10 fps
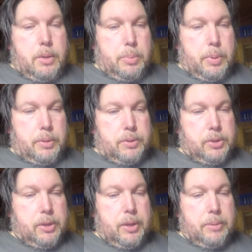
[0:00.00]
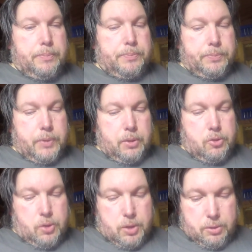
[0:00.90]
but
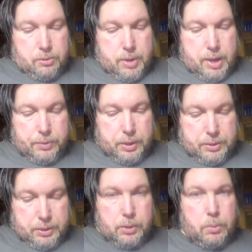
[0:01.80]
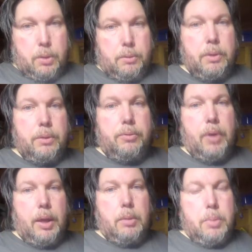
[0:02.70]
trying to look around these things while they're in the
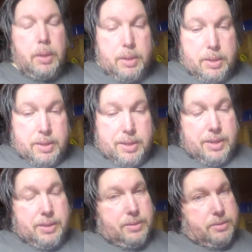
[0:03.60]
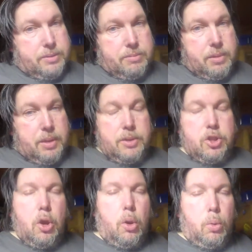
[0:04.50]
frame it's
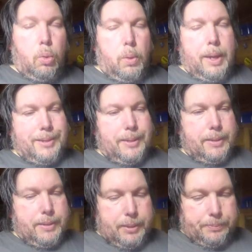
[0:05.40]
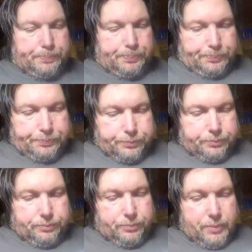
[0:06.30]
not always easy,
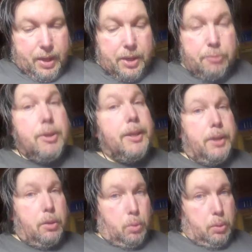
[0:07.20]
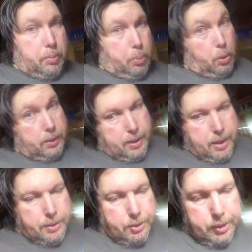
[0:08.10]
and I really don't want to be pulling an
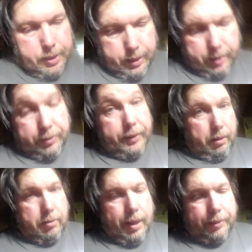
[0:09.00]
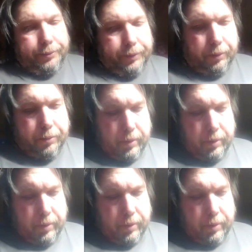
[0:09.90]
engine if I don't have to.